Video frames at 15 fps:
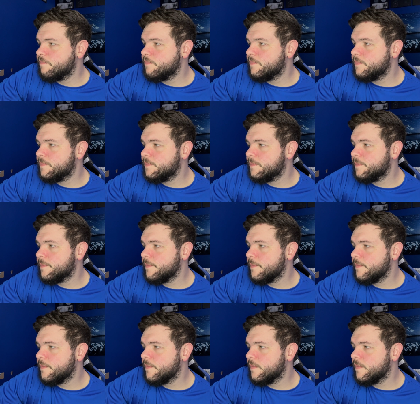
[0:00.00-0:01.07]

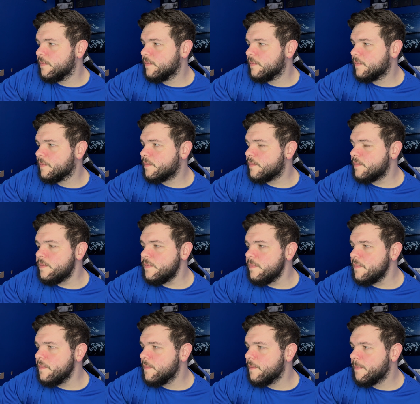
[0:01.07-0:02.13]

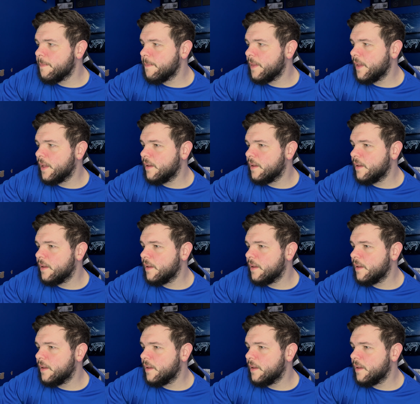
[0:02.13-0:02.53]
[no speech]